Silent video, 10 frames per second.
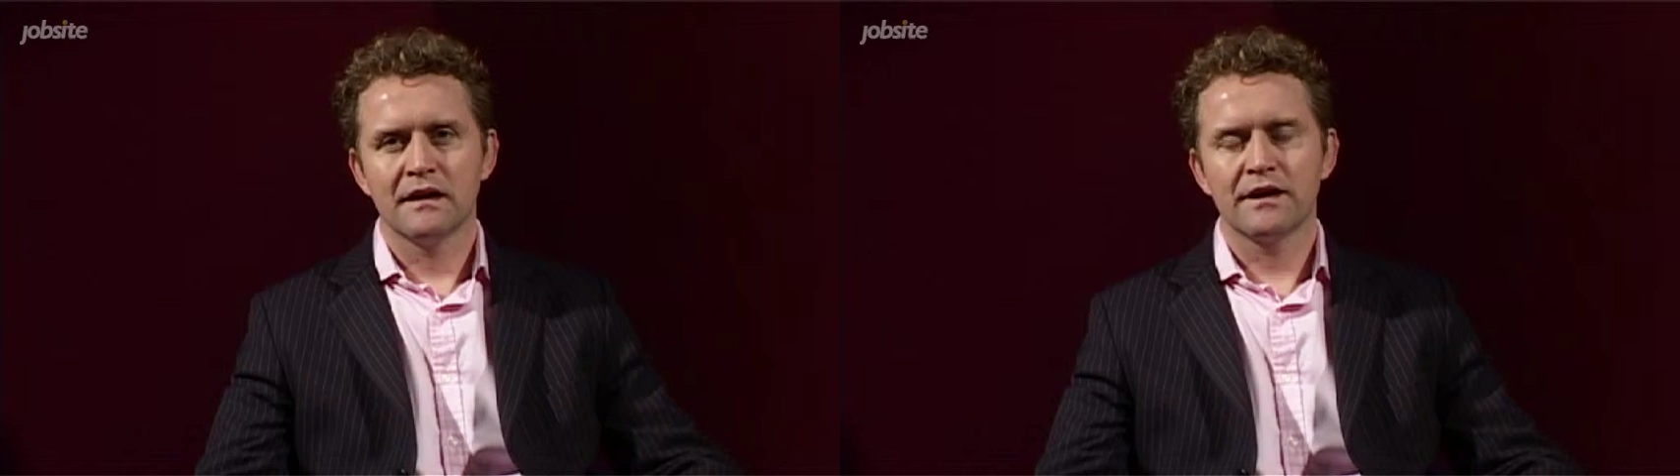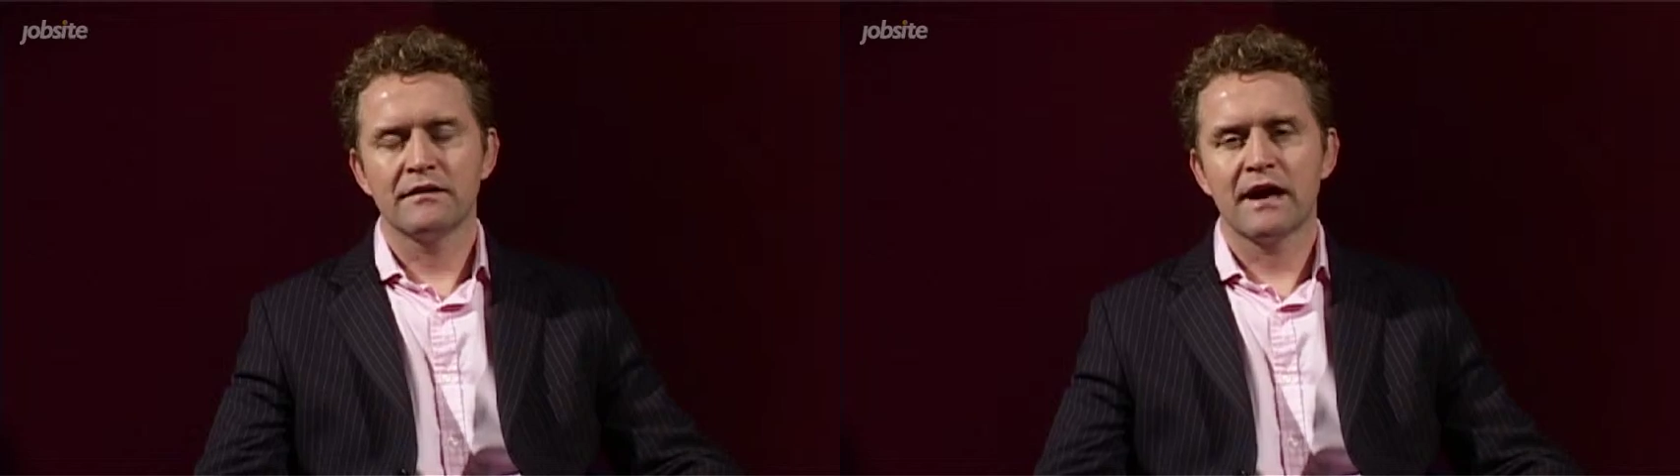
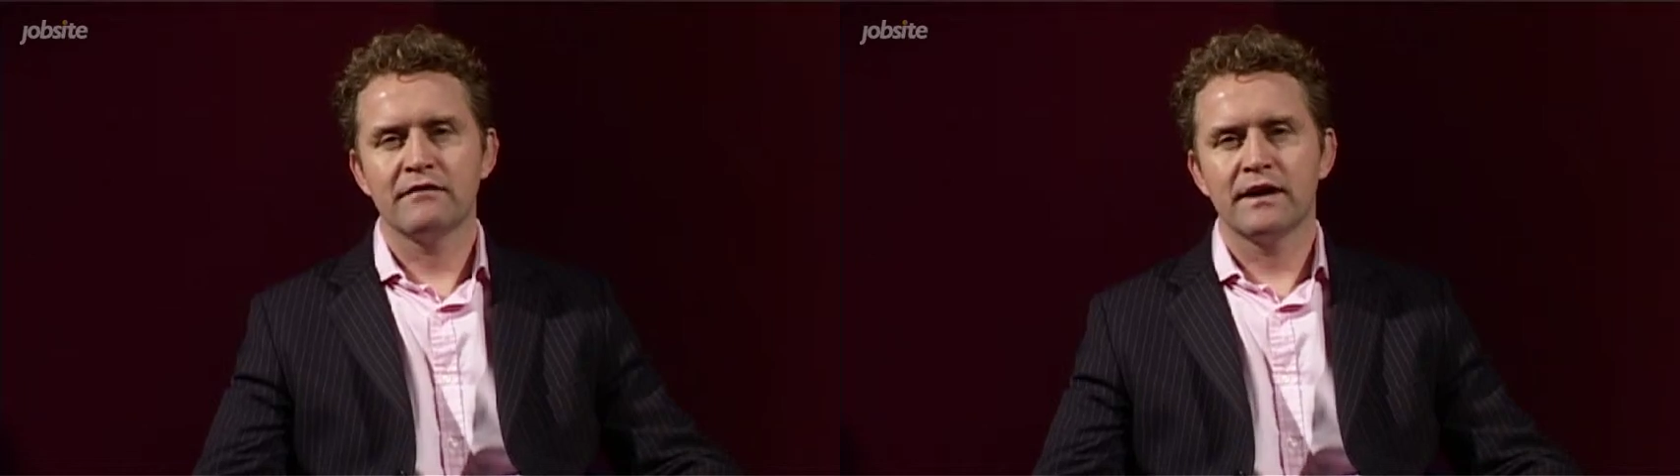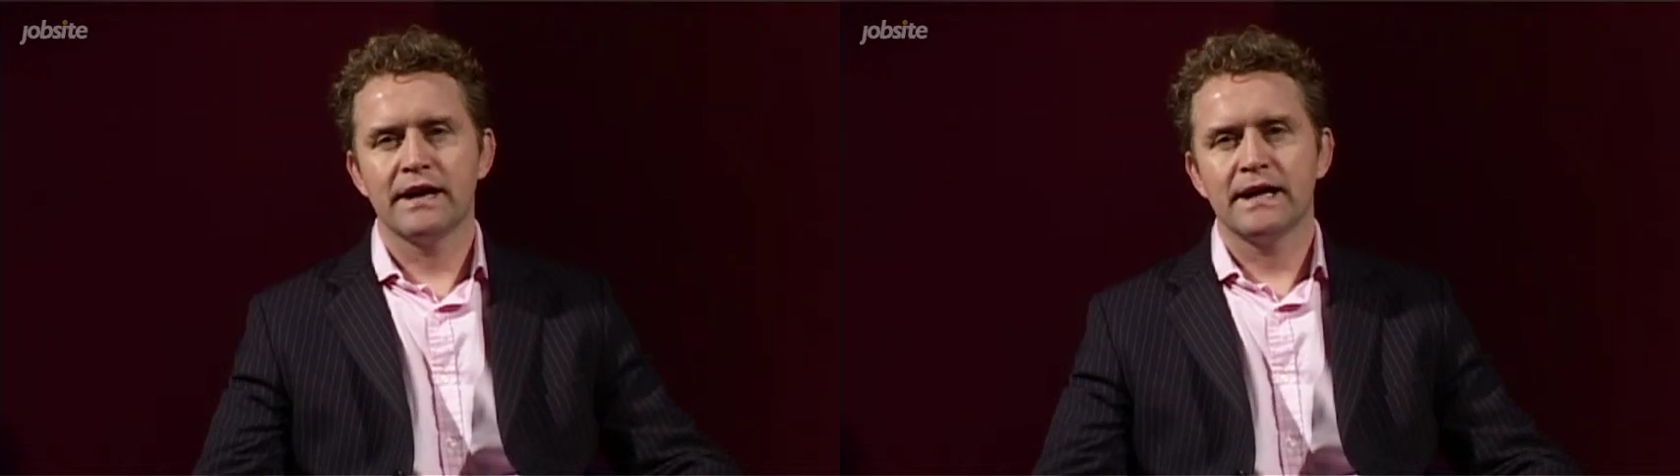I don't
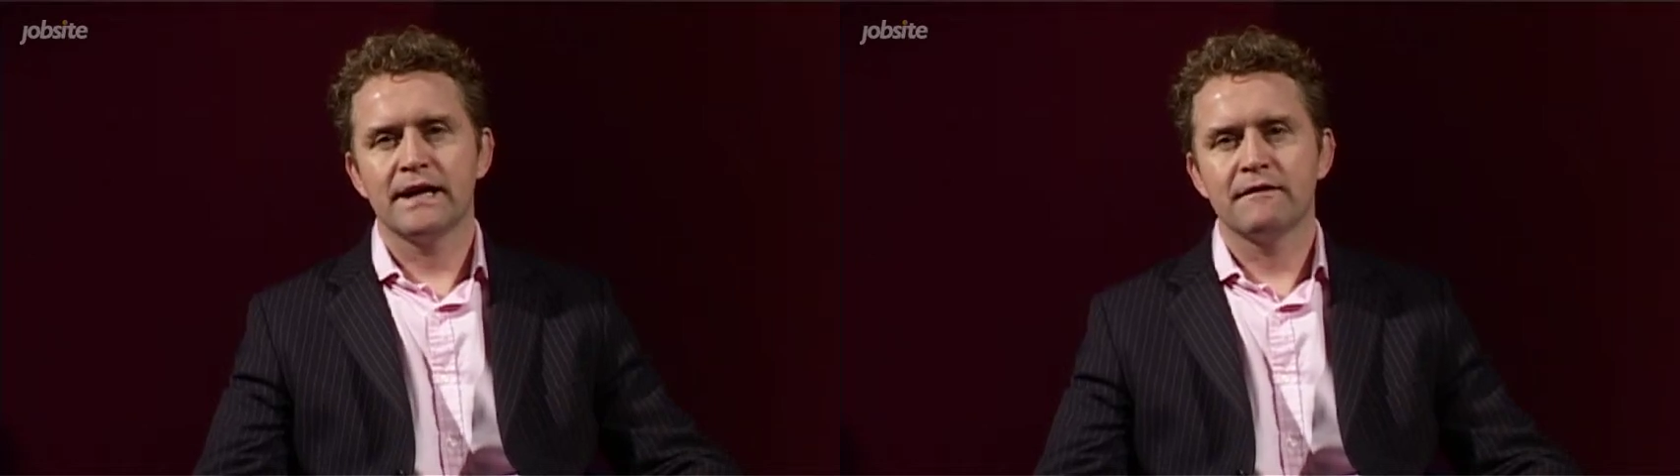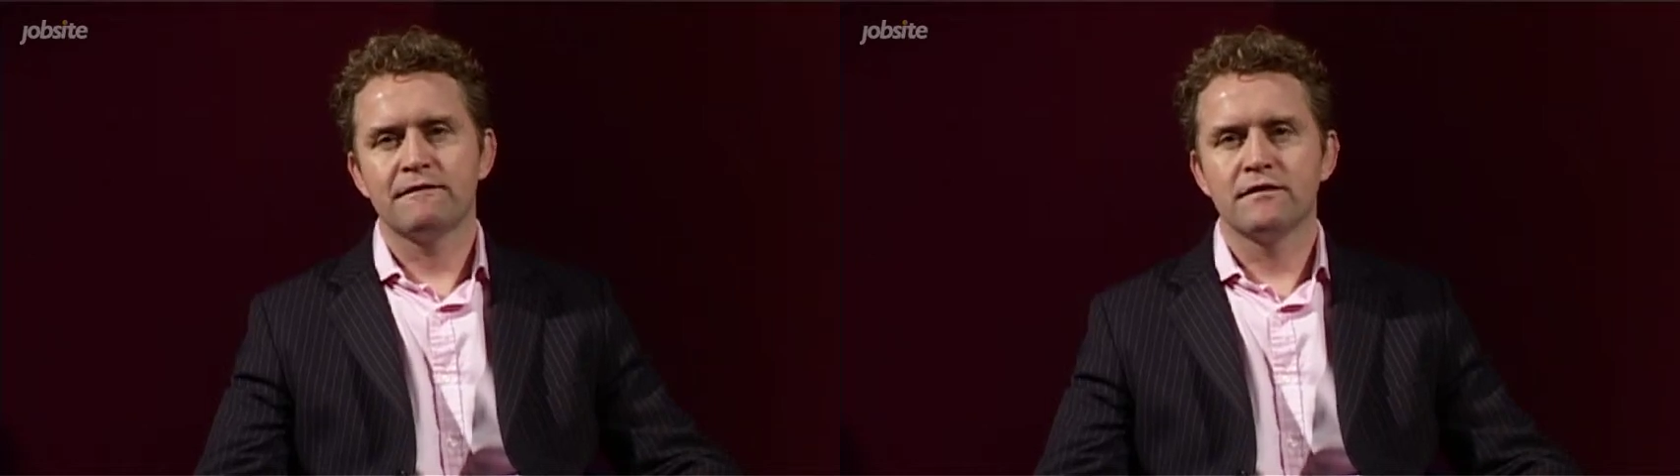have
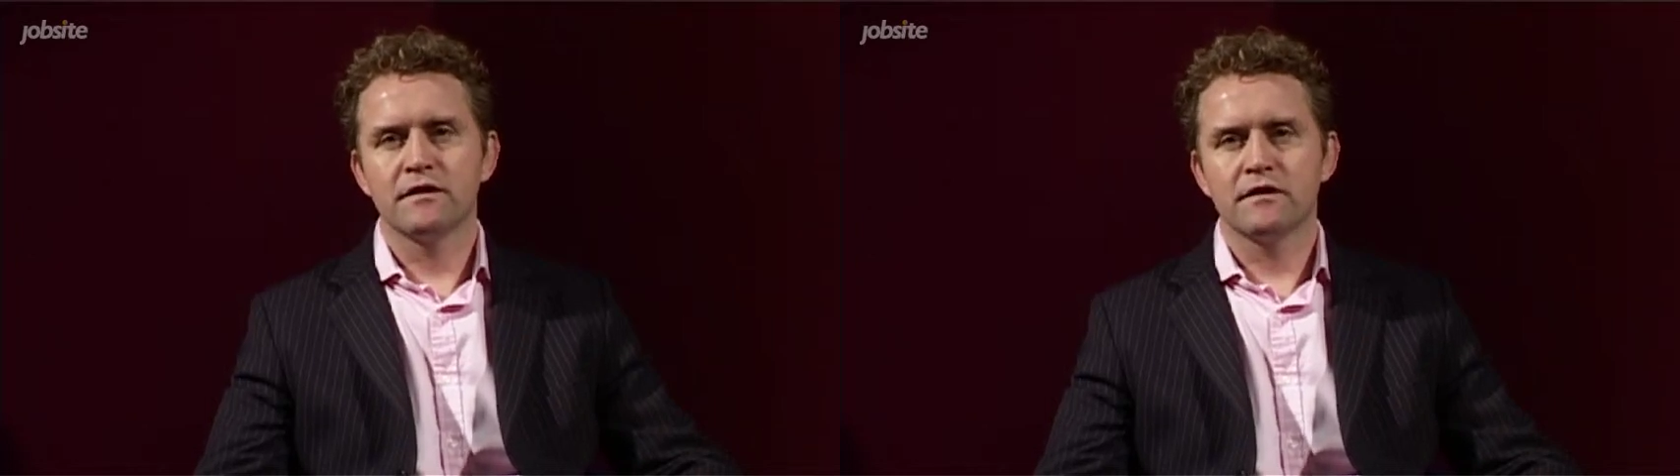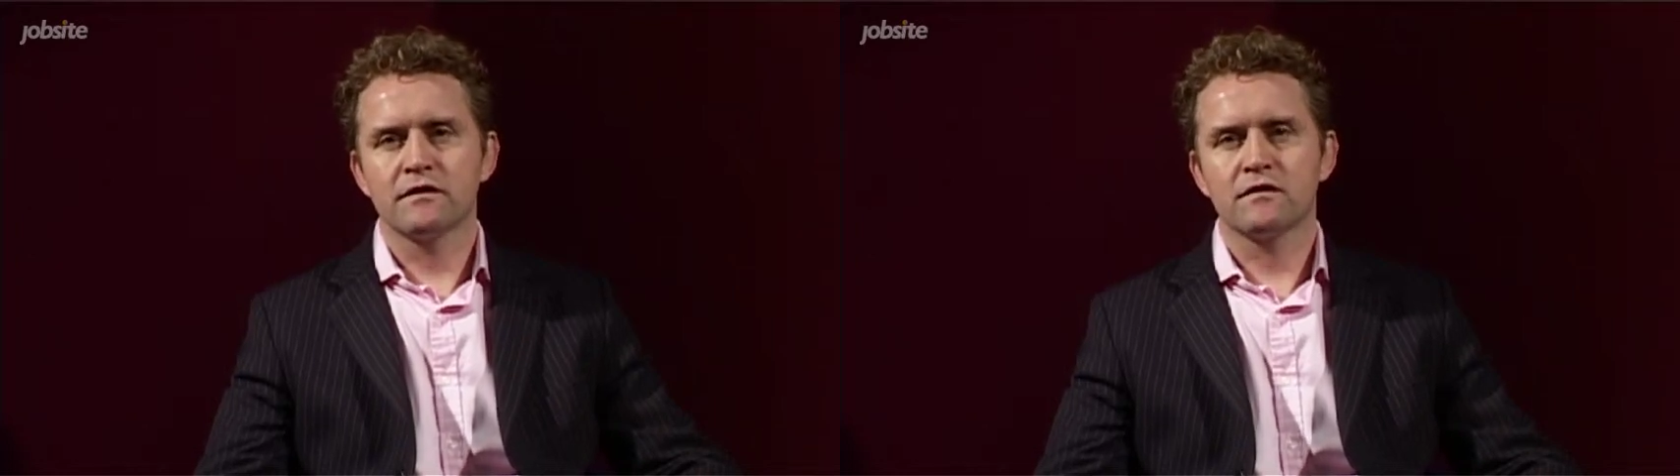a
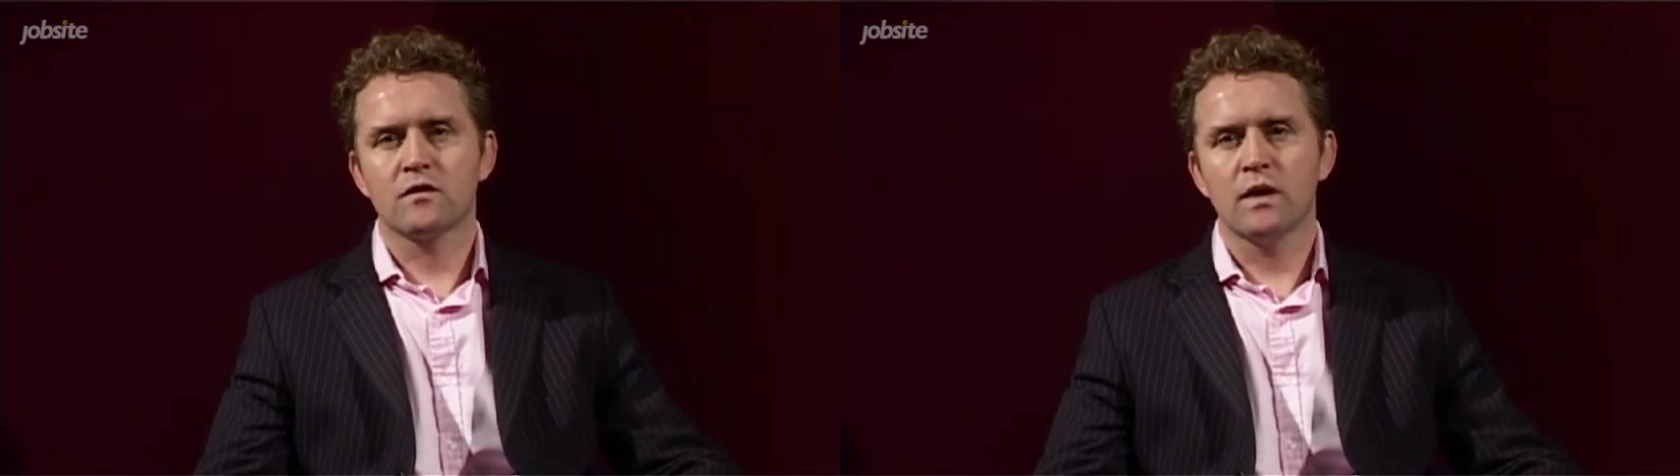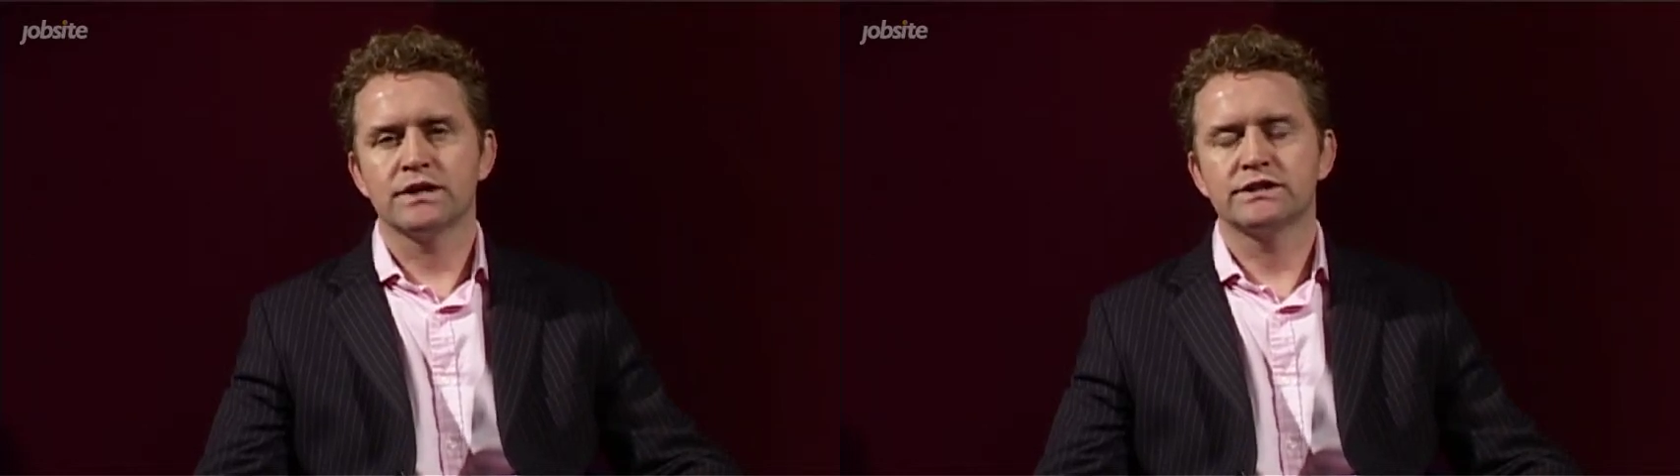
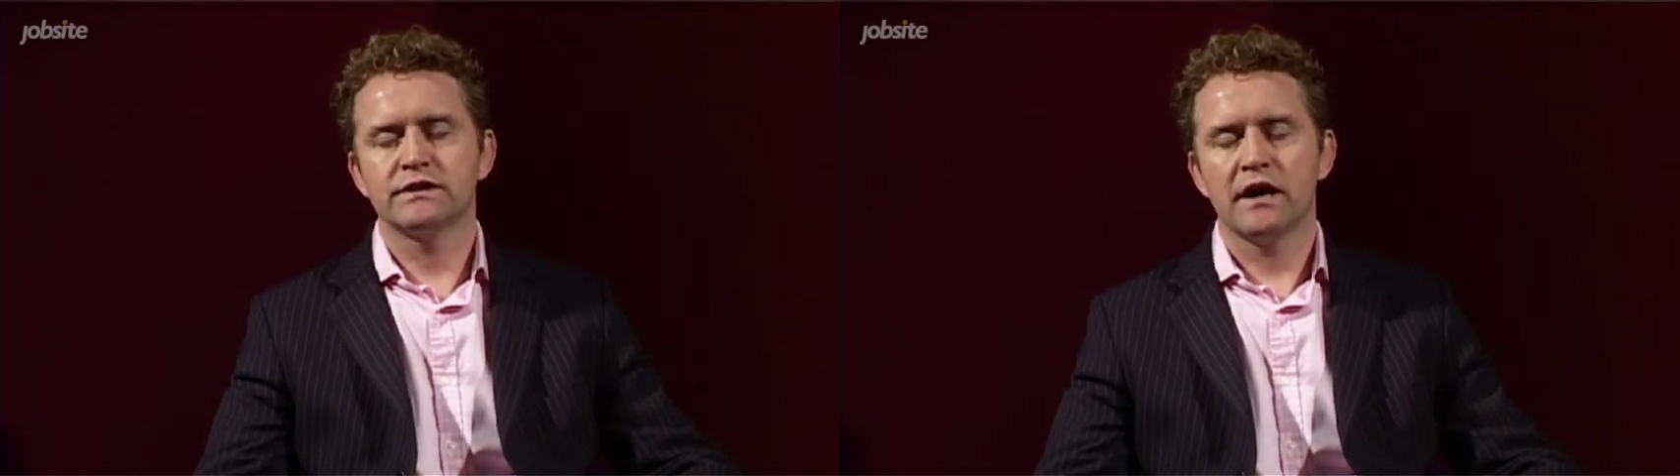first question